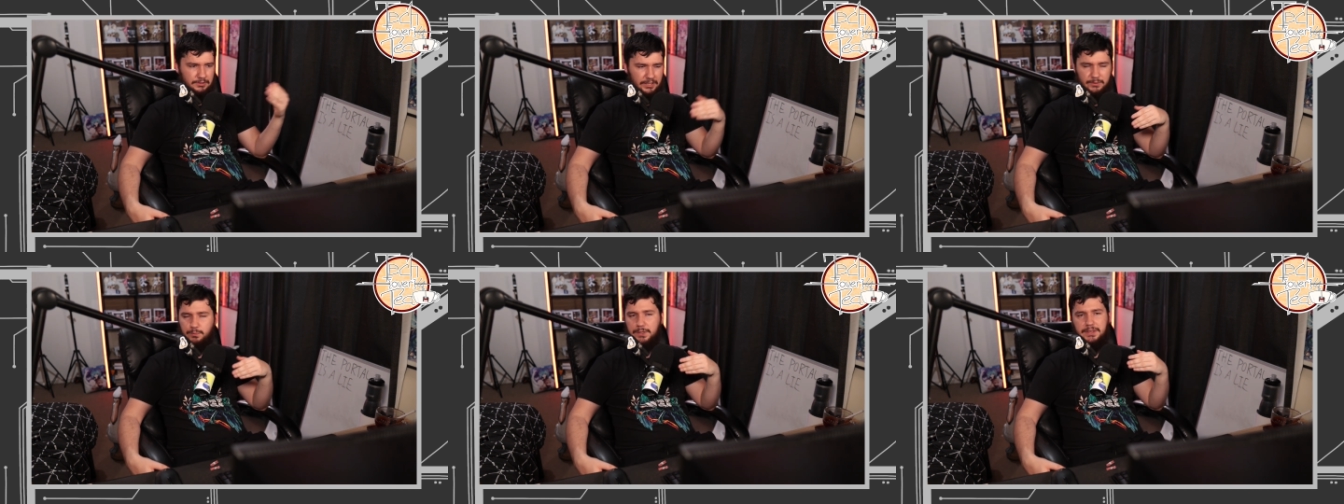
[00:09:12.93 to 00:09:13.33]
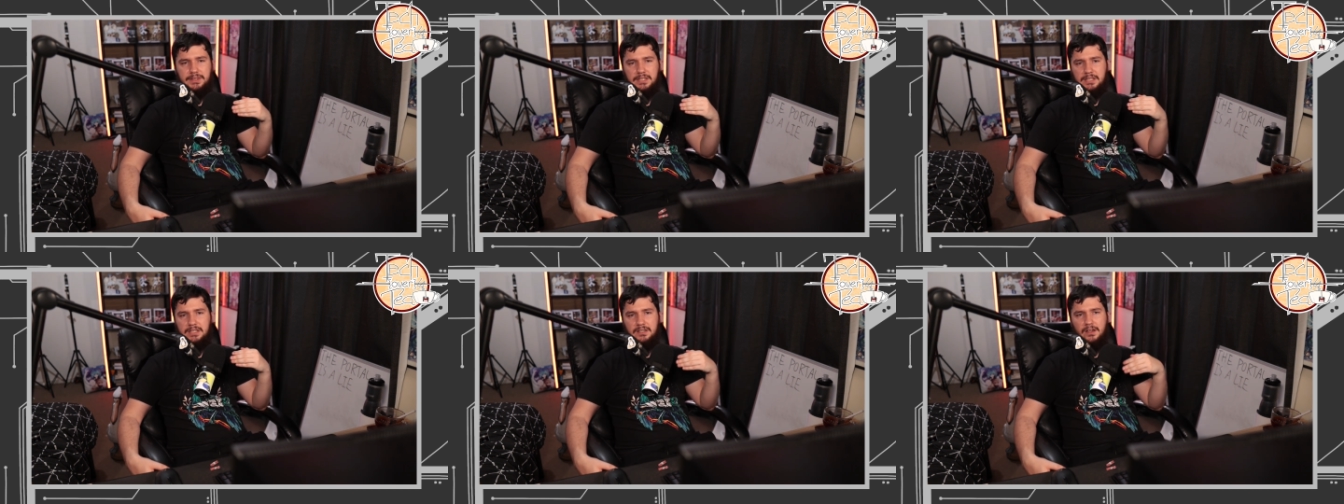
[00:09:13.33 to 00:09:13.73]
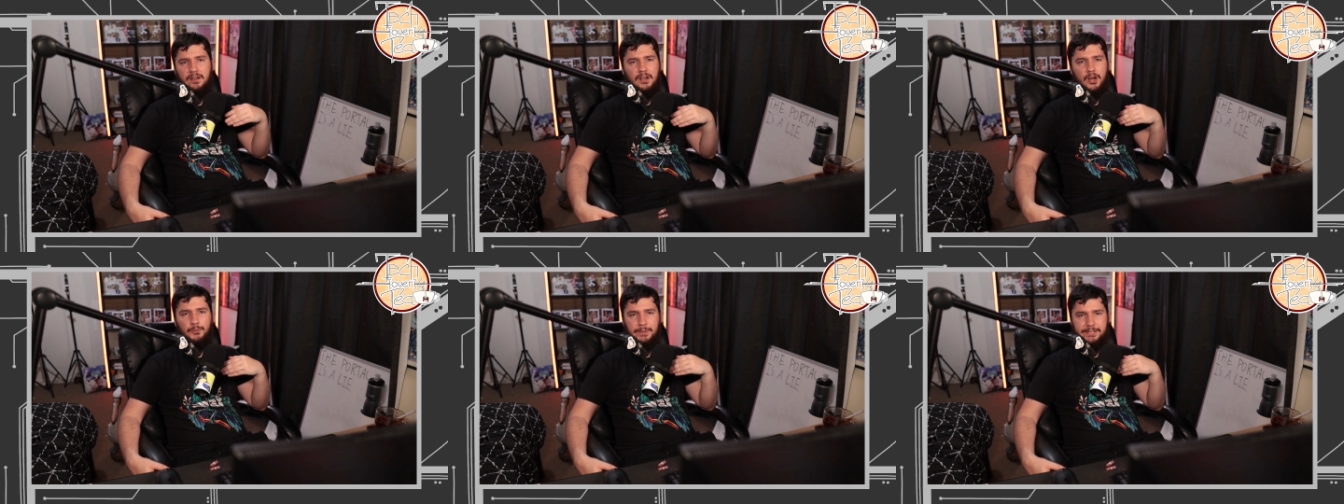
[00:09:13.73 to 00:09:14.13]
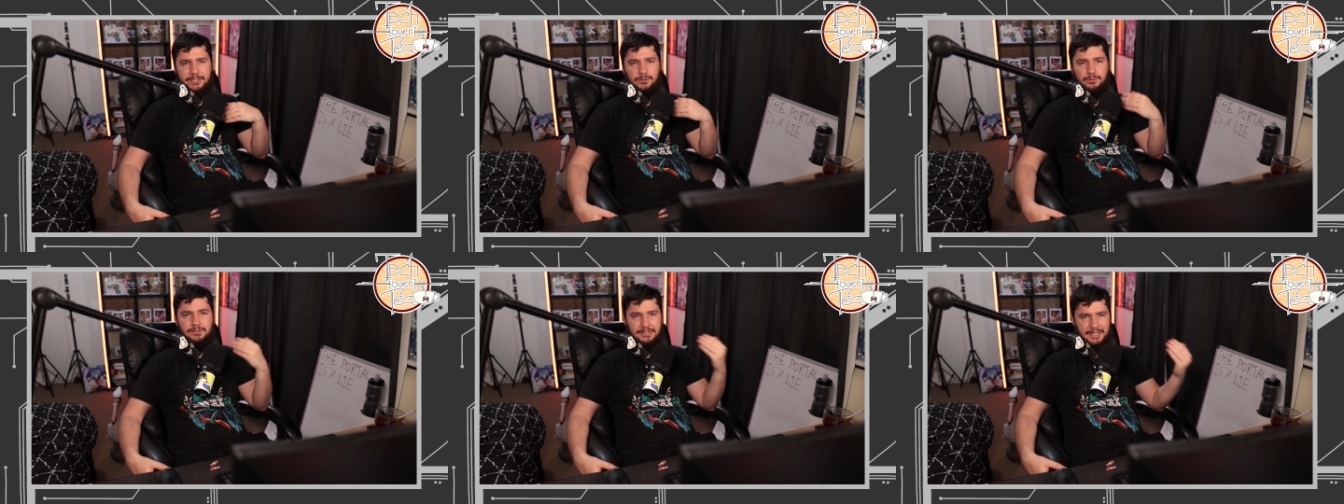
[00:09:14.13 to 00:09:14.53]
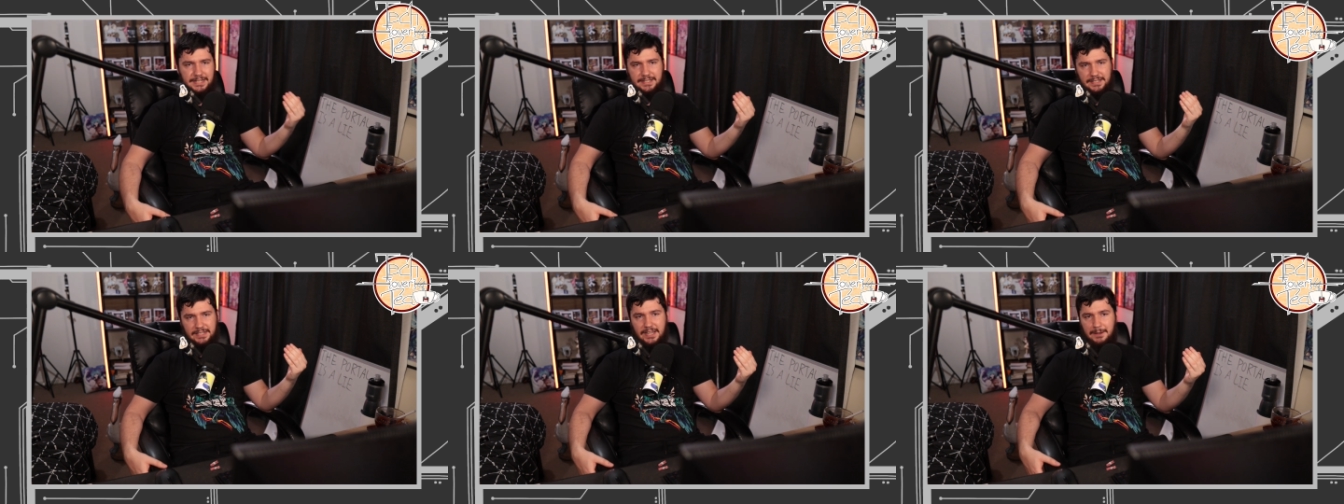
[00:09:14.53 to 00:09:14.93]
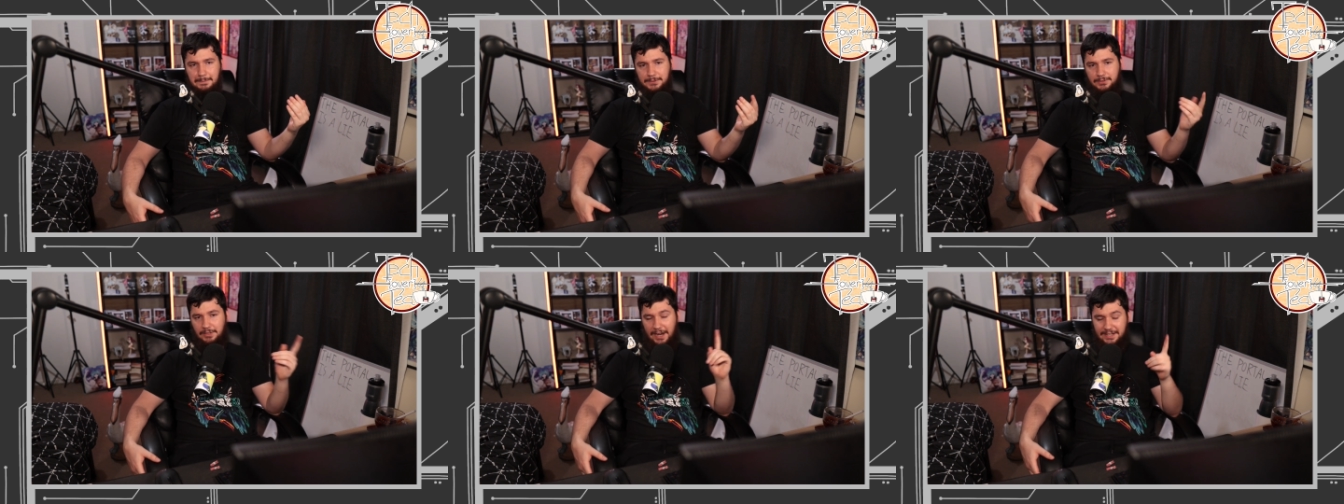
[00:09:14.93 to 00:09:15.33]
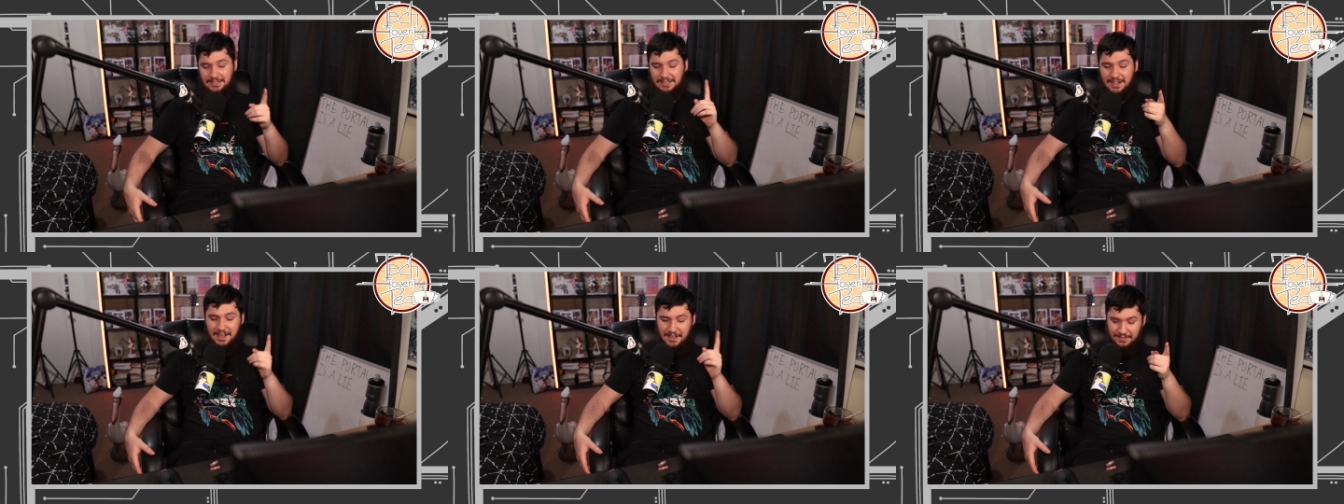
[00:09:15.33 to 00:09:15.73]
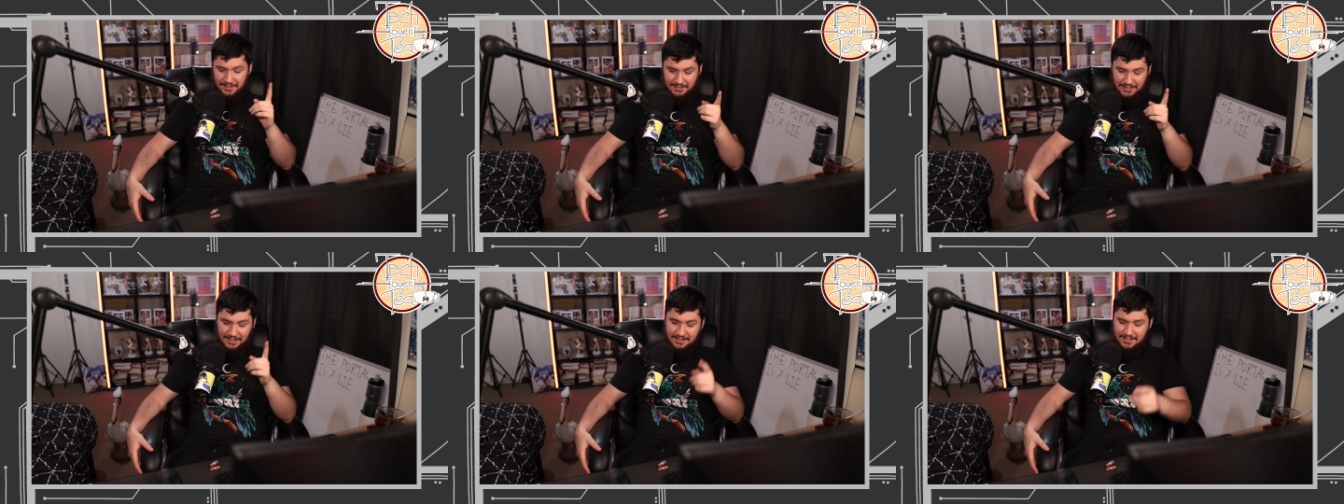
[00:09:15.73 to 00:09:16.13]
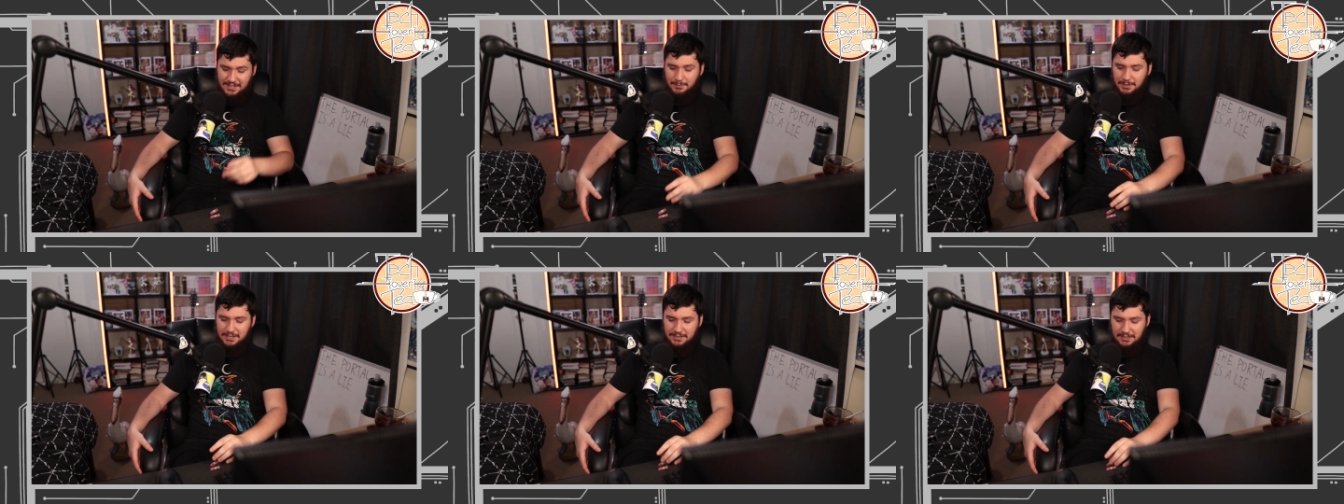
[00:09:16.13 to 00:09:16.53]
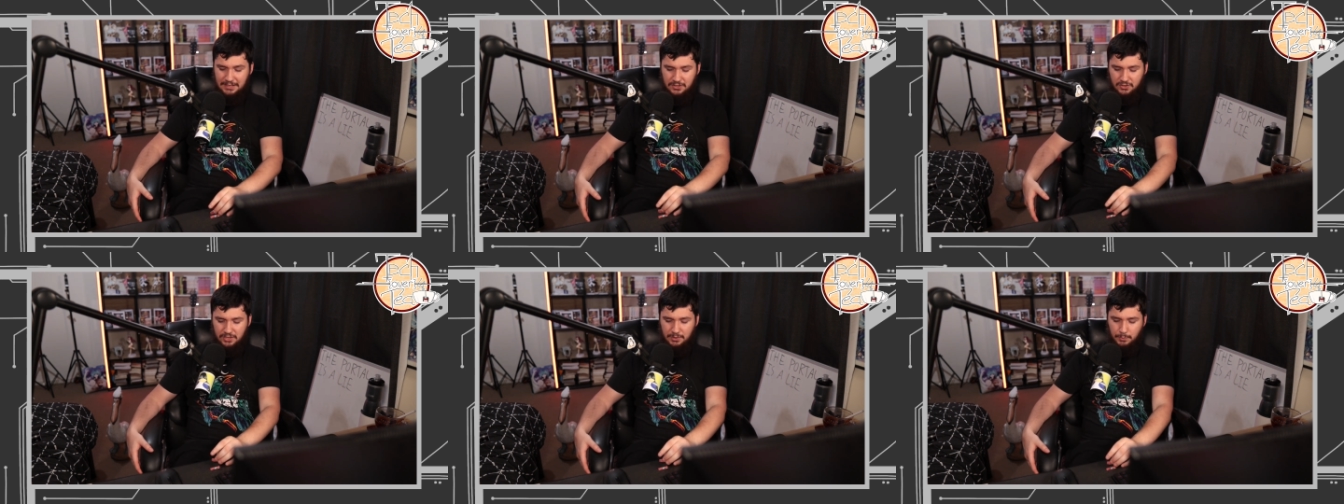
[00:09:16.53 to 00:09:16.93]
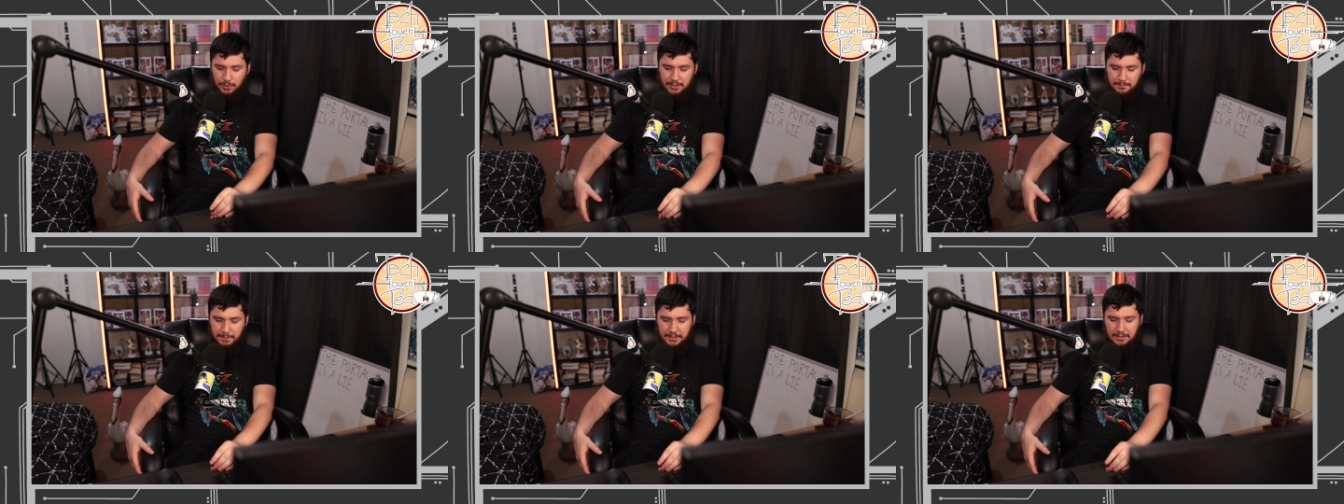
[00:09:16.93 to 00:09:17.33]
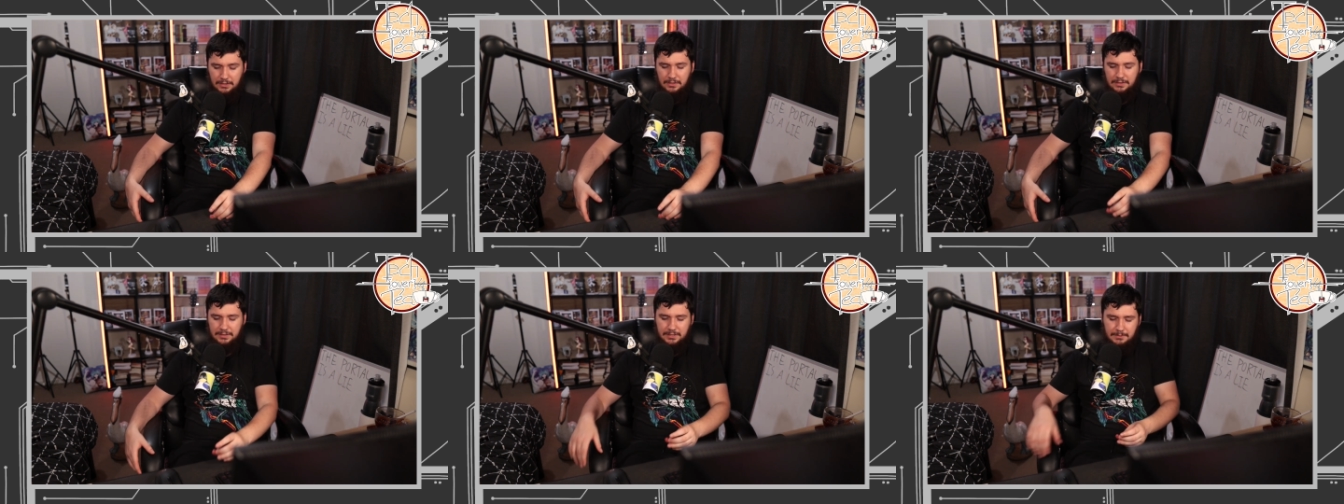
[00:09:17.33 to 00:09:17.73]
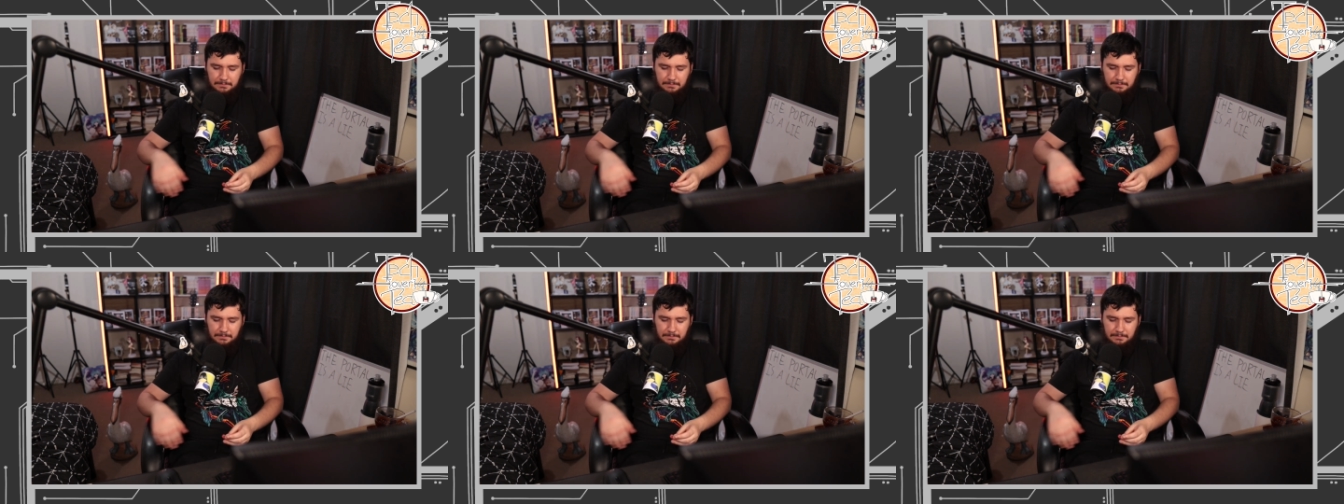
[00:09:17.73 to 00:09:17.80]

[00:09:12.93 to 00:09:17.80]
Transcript: Like, with the original D T episode, actually, the D T one's an interesting one because,